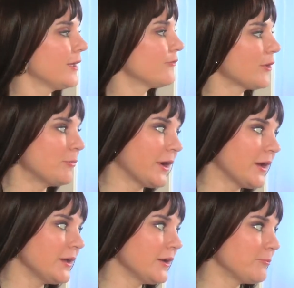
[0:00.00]
if I
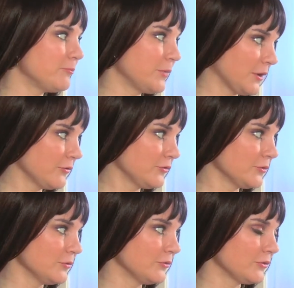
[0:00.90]
buy a pair of
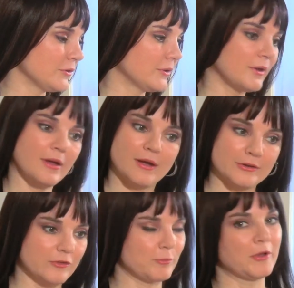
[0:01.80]
shoes,
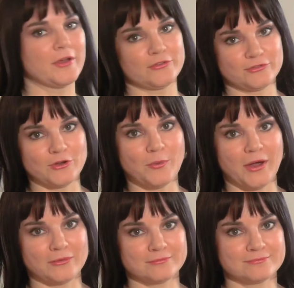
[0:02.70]
another pair has to go
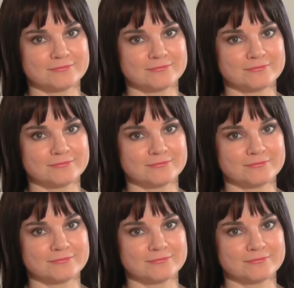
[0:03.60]
out.